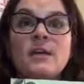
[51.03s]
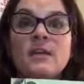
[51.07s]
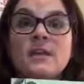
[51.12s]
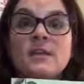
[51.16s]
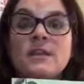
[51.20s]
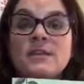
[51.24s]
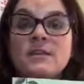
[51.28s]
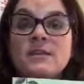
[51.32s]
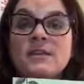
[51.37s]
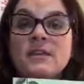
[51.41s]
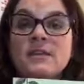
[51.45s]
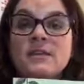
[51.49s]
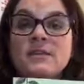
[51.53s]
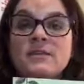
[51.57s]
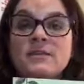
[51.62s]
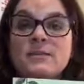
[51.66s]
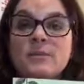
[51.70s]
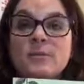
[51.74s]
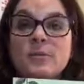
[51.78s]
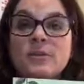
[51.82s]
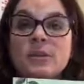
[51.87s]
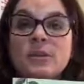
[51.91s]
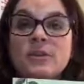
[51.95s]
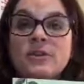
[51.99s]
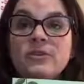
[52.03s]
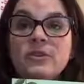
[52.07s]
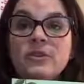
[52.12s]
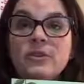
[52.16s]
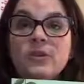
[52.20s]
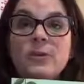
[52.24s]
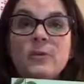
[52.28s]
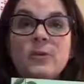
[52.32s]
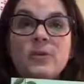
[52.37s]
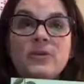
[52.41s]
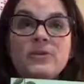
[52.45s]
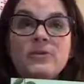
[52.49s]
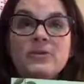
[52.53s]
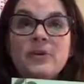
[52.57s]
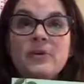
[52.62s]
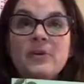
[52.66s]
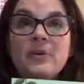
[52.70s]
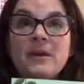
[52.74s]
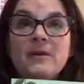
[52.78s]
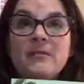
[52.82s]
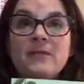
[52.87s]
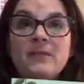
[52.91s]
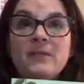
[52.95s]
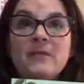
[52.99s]
This book, Todo por
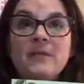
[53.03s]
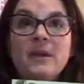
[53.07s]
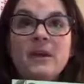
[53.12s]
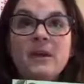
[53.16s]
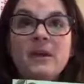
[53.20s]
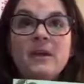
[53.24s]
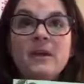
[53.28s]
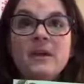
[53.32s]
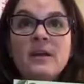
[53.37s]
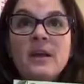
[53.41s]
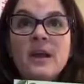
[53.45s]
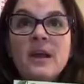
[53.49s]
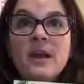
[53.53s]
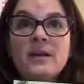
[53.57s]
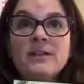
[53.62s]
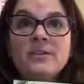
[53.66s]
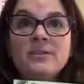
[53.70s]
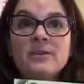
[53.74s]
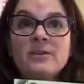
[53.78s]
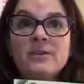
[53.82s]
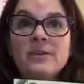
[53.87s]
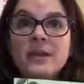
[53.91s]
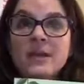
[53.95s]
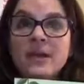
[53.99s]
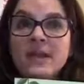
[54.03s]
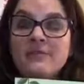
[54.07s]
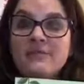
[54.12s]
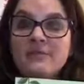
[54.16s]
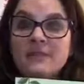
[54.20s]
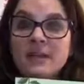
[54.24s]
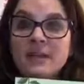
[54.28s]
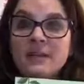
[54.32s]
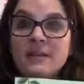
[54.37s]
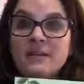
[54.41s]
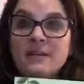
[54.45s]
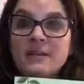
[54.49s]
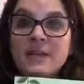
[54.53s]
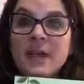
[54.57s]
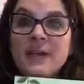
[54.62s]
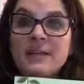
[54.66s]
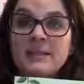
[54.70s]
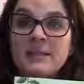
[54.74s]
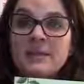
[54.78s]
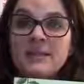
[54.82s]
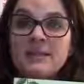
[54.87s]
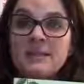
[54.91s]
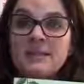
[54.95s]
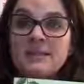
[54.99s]
sobrevivir, I don't think I've said it
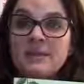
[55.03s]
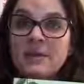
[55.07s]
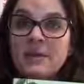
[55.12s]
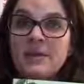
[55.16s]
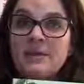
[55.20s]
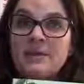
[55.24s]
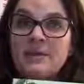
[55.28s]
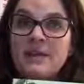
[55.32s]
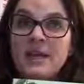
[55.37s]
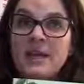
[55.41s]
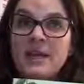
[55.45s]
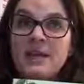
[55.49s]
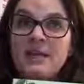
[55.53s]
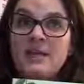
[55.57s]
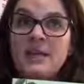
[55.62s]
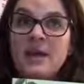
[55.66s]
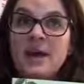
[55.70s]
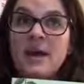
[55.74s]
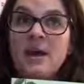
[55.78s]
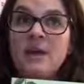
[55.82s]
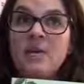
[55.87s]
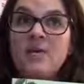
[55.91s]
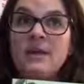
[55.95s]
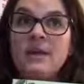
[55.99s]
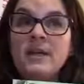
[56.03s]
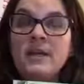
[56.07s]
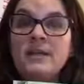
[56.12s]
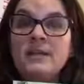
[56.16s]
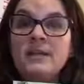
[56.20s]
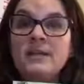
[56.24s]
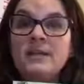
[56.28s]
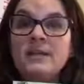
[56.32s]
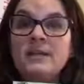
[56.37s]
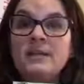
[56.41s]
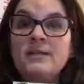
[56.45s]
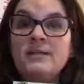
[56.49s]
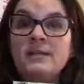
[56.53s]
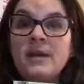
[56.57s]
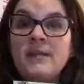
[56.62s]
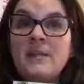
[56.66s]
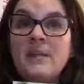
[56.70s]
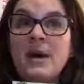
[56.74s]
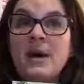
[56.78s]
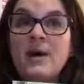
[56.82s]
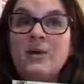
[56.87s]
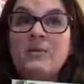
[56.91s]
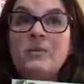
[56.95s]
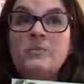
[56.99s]
yet, so I'll say it now. It is
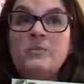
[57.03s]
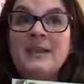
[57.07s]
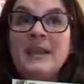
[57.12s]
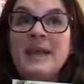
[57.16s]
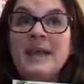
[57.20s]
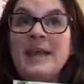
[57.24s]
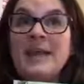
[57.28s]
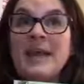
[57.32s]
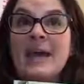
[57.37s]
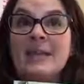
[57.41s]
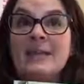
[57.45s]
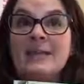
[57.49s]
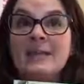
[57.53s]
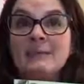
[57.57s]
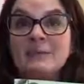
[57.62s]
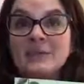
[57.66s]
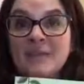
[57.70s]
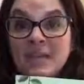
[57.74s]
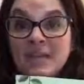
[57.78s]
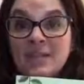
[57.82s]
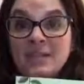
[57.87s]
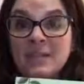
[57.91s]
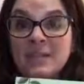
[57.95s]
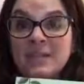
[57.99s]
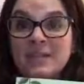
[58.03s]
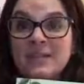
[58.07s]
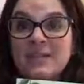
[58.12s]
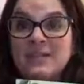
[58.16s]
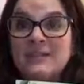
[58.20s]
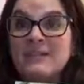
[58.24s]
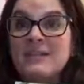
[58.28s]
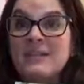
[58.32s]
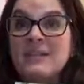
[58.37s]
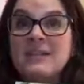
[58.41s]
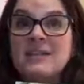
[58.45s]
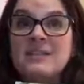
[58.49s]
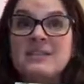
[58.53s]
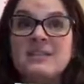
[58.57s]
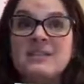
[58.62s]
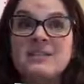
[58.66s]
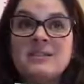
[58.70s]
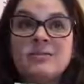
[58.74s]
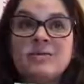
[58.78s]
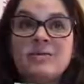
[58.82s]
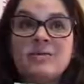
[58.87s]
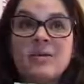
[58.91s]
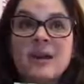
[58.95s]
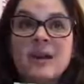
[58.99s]
about plant adaptation. It's an
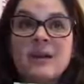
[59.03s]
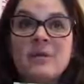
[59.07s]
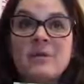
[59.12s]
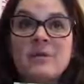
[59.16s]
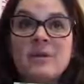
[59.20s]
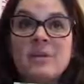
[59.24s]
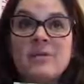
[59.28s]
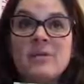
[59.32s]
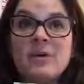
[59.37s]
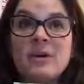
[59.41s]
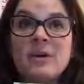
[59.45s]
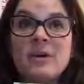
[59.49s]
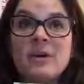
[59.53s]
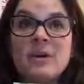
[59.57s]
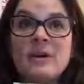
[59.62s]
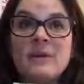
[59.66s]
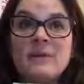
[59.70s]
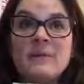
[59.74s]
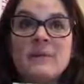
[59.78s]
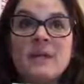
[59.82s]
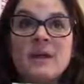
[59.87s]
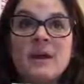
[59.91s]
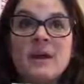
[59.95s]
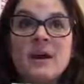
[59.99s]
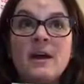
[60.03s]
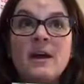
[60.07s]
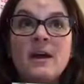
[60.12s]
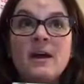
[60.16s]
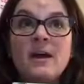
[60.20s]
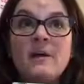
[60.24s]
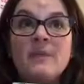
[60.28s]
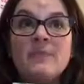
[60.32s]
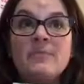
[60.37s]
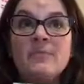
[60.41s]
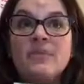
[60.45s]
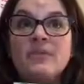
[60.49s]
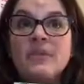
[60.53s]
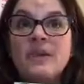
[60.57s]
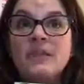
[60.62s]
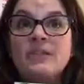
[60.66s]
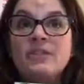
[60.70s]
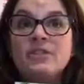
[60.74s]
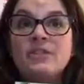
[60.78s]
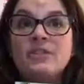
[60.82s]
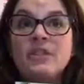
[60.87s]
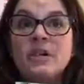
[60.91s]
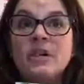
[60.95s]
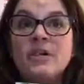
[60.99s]
incredible book that
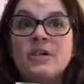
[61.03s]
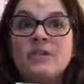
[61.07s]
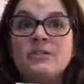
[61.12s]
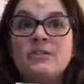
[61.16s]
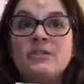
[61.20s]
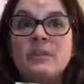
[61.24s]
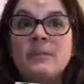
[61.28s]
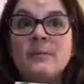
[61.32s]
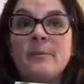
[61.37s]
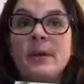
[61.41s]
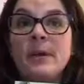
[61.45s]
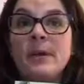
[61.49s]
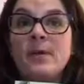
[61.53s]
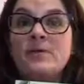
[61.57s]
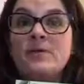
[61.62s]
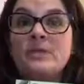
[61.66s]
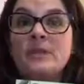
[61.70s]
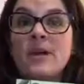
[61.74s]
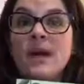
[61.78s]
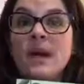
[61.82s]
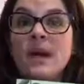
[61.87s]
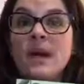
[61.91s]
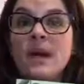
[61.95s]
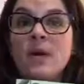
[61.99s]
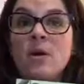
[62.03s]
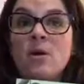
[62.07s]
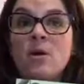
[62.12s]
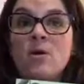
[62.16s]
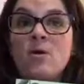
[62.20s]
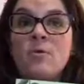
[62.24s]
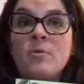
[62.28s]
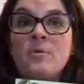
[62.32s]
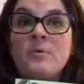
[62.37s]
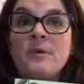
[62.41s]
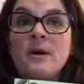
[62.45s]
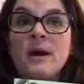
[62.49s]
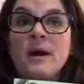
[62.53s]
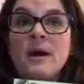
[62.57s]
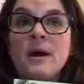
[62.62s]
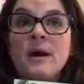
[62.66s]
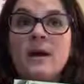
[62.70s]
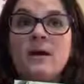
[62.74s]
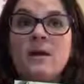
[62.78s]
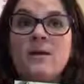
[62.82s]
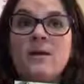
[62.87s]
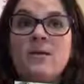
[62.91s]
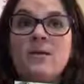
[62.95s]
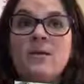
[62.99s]
shares about how
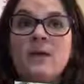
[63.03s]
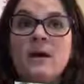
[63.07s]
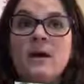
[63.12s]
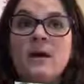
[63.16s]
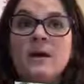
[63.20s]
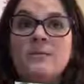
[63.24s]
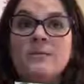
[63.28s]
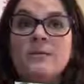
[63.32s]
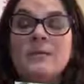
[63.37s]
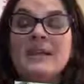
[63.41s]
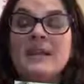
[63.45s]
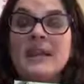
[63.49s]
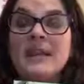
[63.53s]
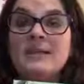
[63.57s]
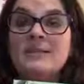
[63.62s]
plants